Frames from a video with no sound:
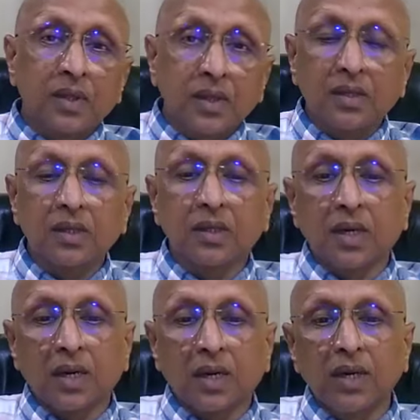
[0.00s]
This is
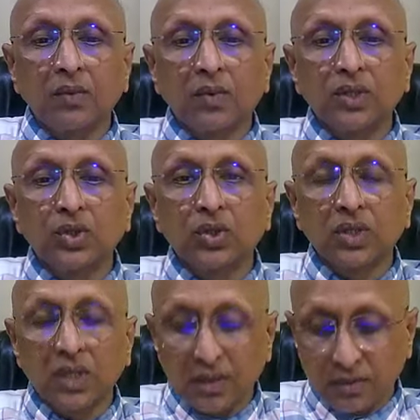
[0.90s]
a remedy one should
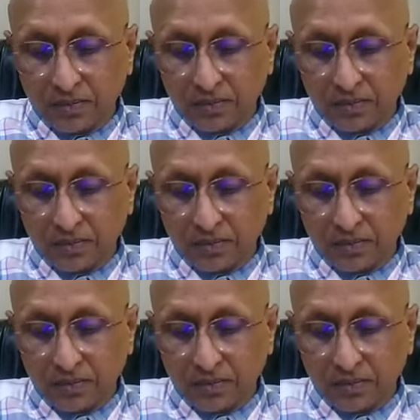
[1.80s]
think.